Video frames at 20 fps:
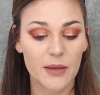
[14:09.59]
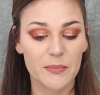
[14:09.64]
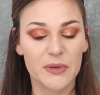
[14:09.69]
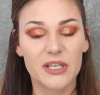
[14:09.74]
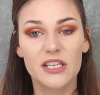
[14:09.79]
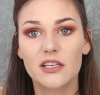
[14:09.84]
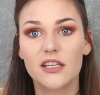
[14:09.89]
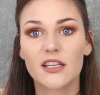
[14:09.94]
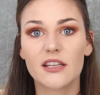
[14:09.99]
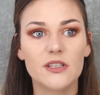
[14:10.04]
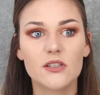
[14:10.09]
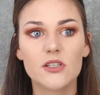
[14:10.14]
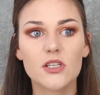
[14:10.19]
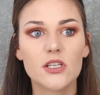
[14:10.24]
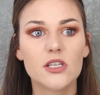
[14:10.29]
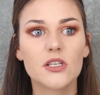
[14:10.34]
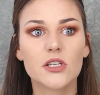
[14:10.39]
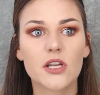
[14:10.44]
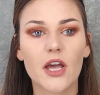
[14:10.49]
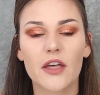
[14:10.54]
I mean,
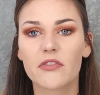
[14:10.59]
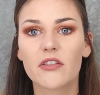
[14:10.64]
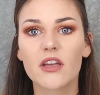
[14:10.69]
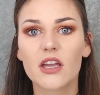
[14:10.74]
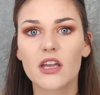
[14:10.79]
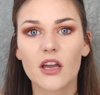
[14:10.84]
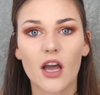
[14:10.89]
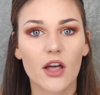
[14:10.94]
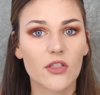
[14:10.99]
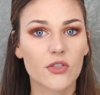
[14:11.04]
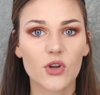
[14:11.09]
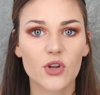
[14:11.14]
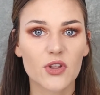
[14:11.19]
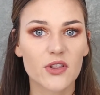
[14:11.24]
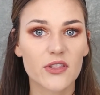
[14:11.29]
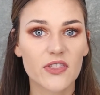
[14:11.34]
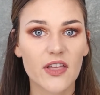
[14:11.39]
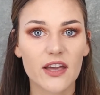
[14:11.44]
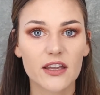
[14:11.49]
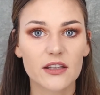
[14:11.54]
nothing
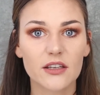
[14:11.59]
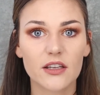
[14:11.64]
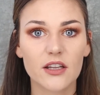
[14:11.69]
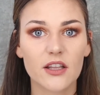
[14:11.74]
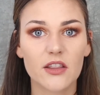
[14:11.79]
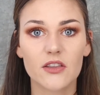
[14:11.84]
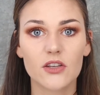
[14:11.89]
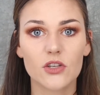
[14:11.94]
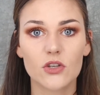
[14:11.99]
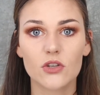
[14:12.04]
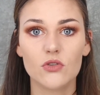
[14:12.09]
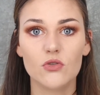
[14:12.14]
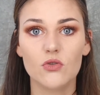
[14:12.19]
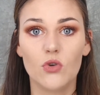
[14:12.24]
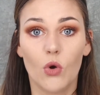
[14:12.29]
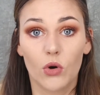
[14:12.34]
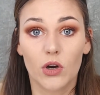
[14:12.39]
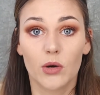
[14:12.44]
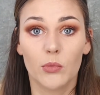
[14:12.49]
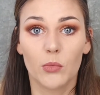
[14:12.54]
other than the
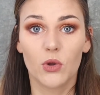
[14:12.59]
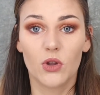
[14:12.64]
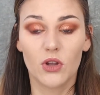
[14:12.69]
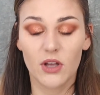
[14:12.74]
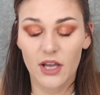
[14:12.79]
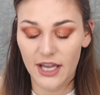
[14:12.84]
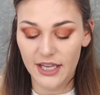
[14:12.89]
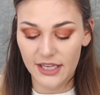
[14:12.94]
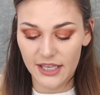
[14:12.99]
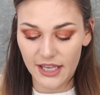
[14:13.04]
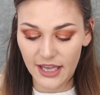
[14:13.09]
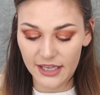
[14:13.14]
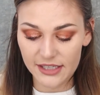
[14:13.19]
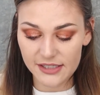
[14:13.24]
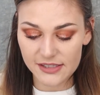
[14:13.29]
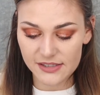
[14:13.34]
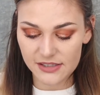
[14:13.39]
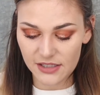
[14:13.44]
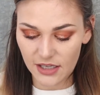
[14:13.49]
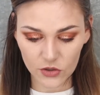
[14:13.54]
normal, I
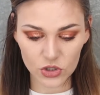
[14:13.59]
guess.